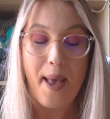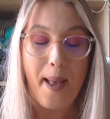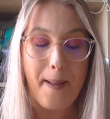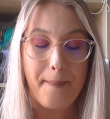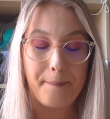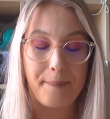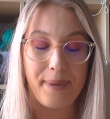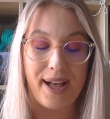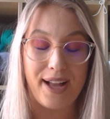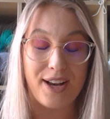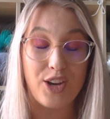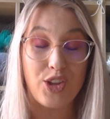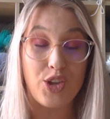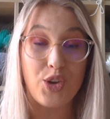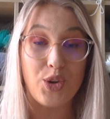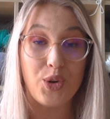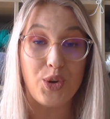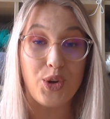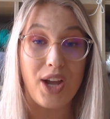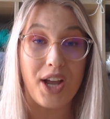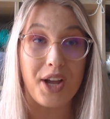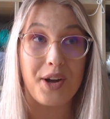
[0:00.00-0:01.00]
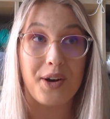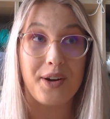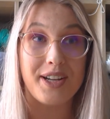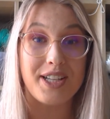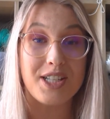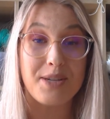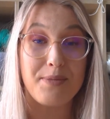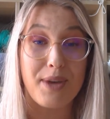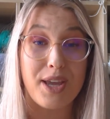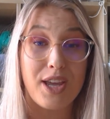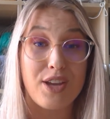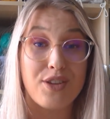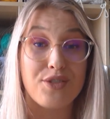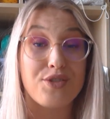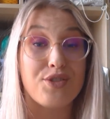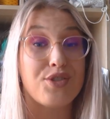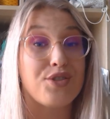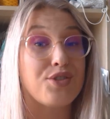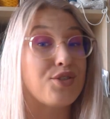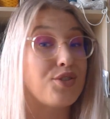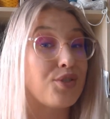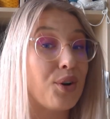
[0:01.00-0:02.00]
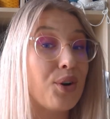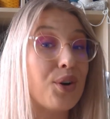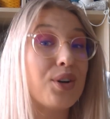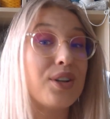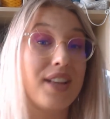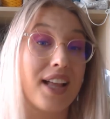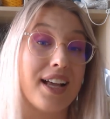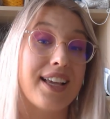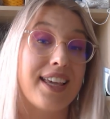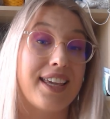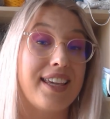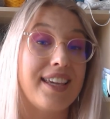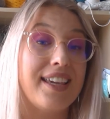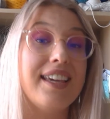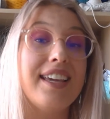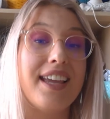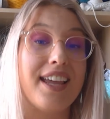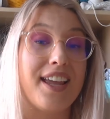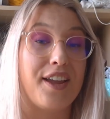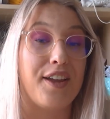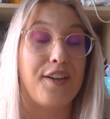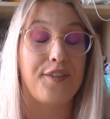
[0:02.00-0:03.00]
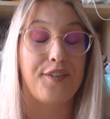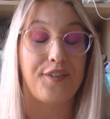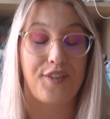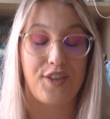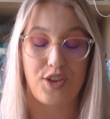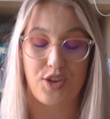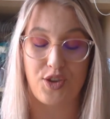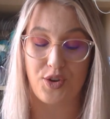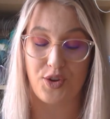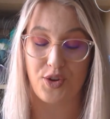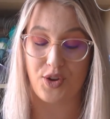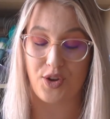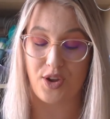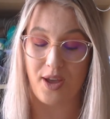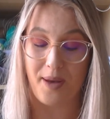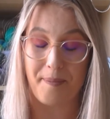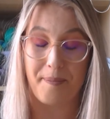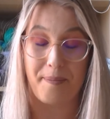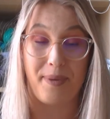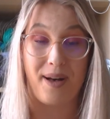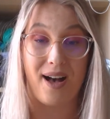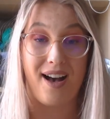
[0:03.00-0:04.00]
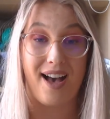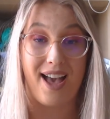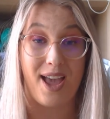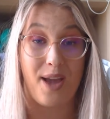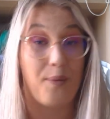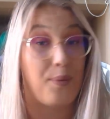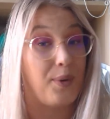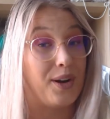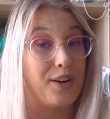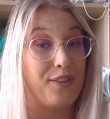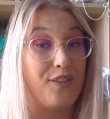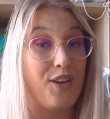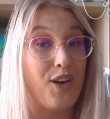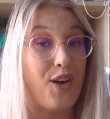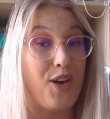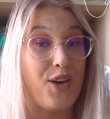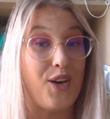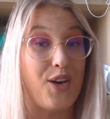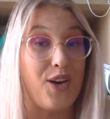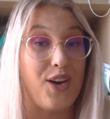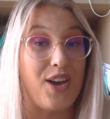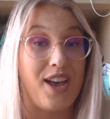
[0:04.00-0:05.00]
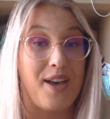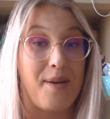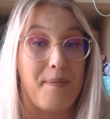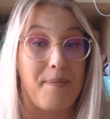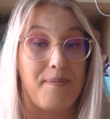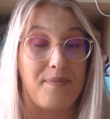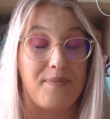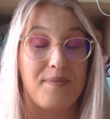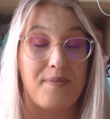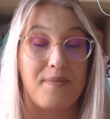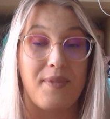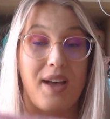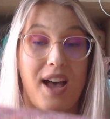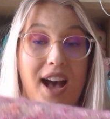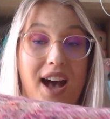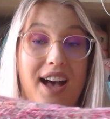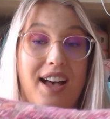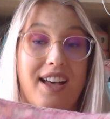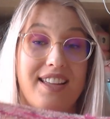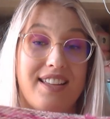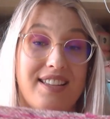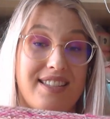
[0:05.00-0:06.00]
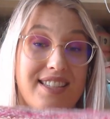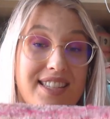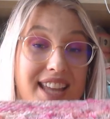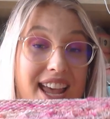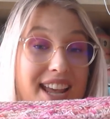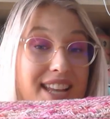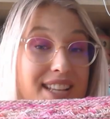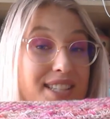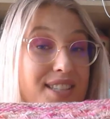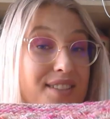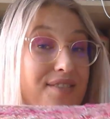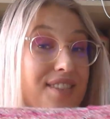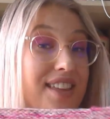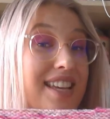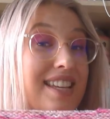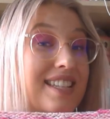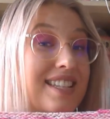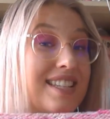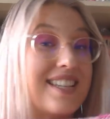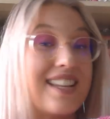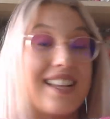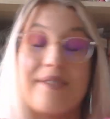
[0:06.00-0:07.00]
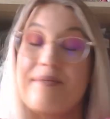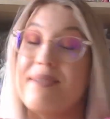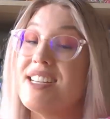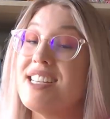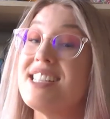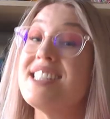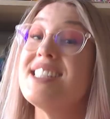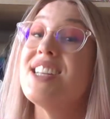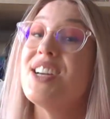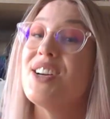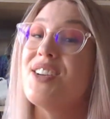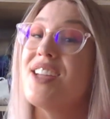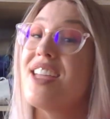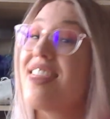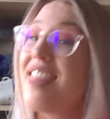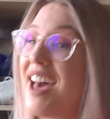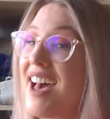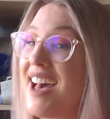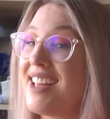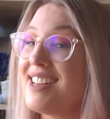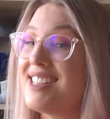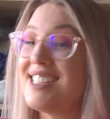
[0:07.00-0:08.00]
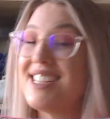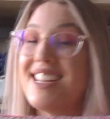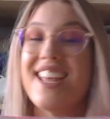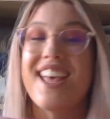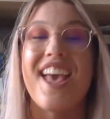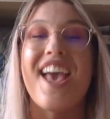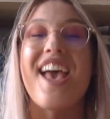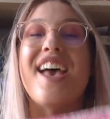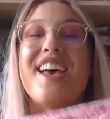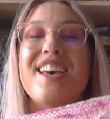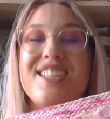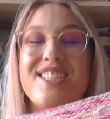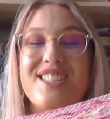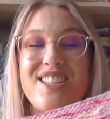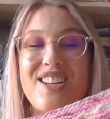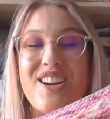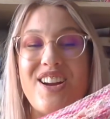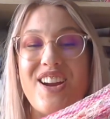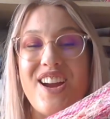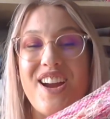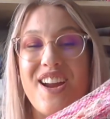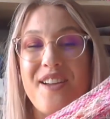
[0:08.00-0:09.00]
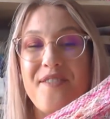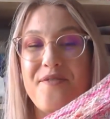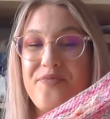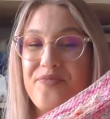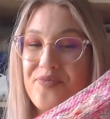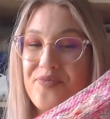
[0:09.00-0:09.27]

But you are going to be so lucky if you buy one of her skeins of this. Let me just tell you that. So